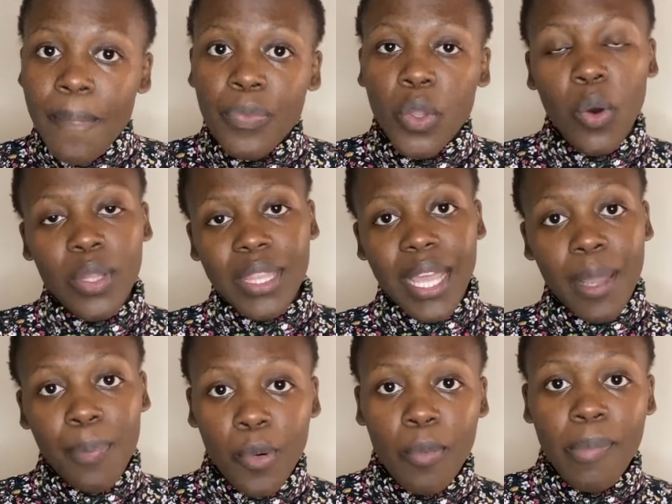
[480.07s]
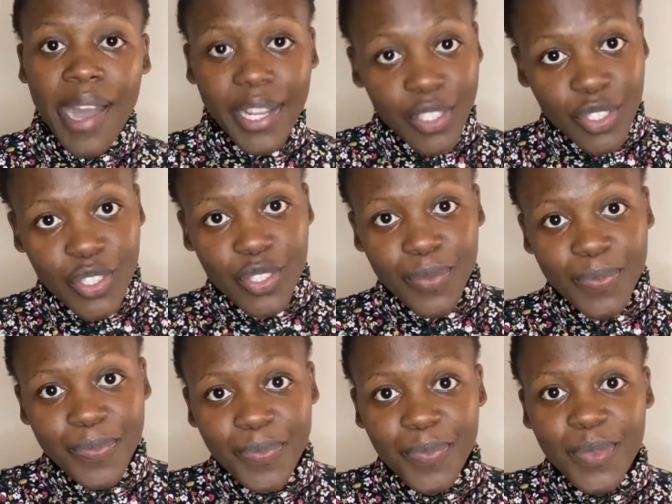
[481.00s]
or the apple munch,
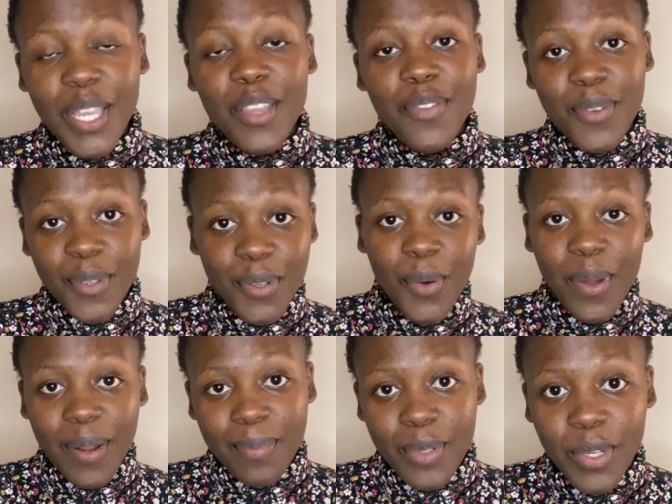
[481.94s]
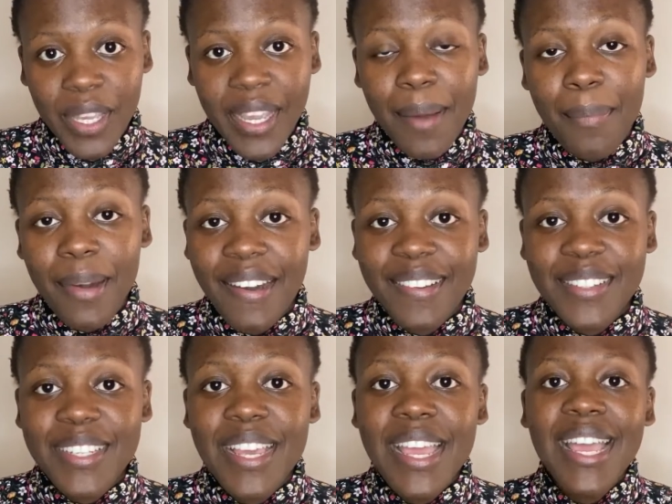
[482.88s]
if you know what I'm talking about.
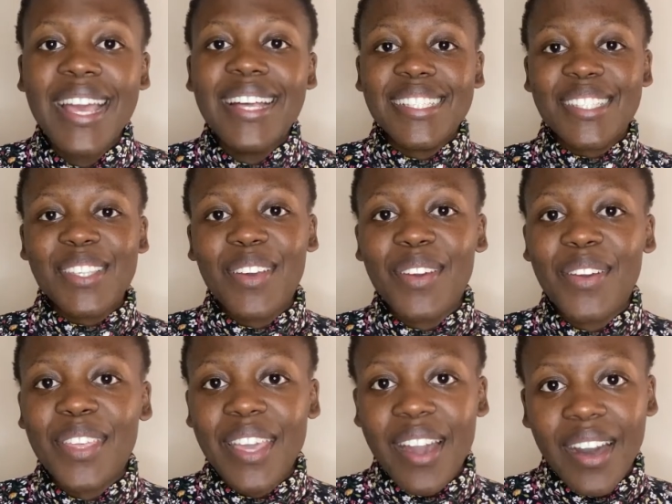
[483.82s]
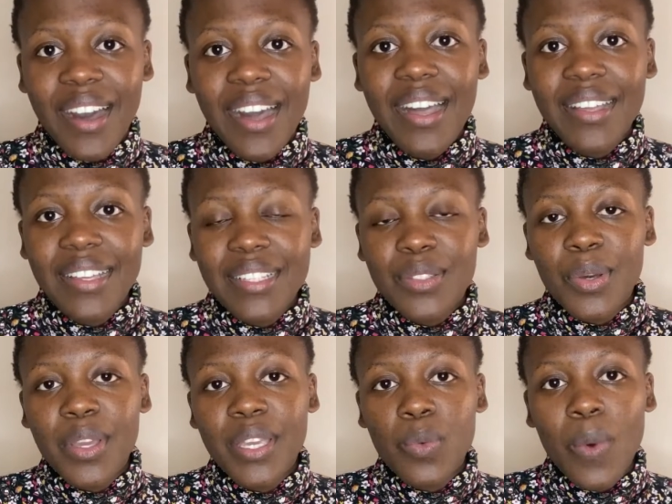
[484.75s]
So yeah, so
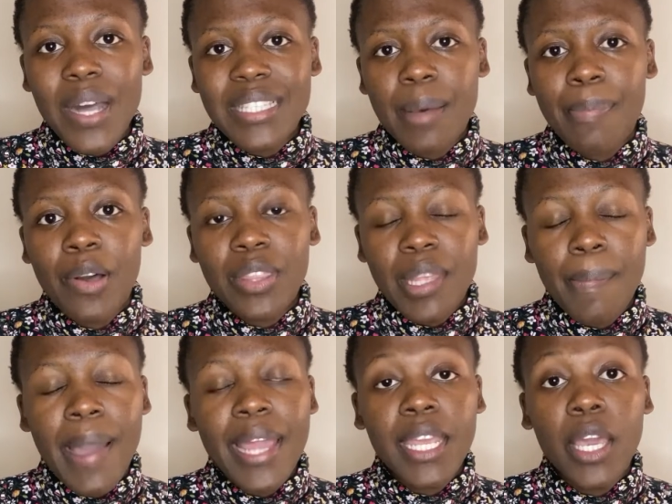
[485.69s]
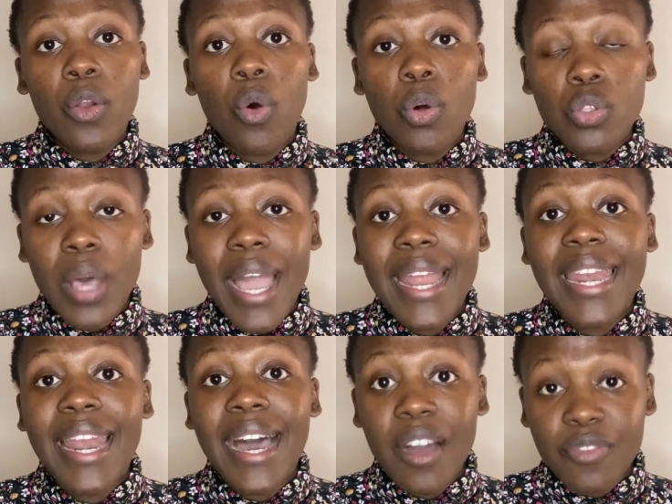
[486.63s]
it was about the money, and also I
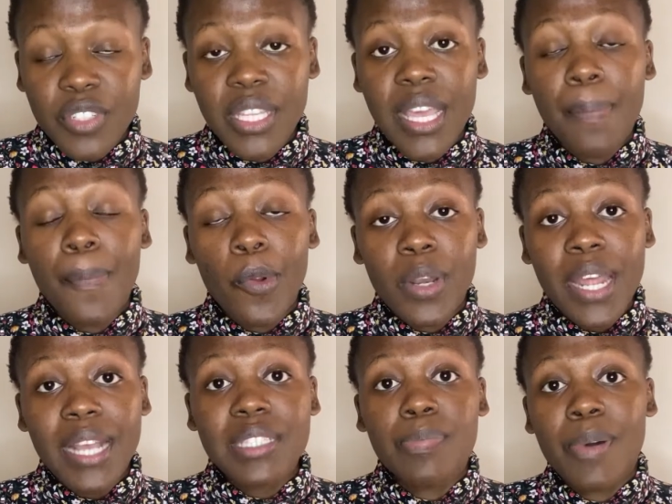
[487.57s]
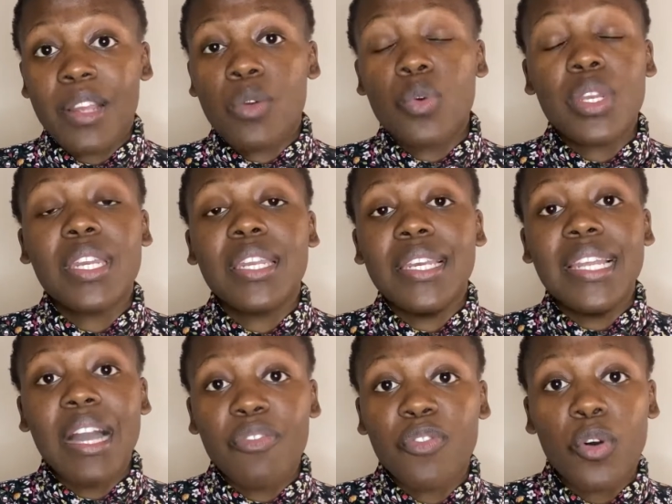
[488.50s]
loved their products, but I couldn't really
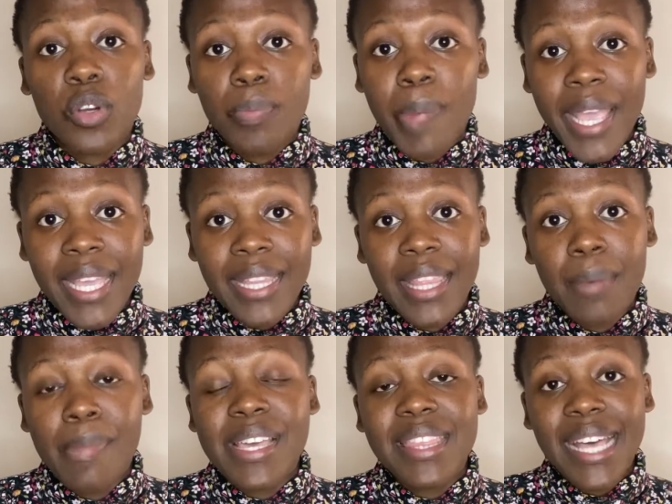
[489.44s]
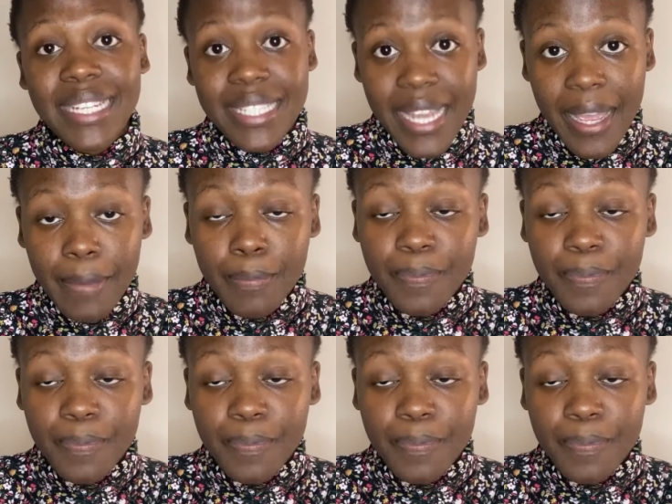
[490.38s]
afford buying them at that time.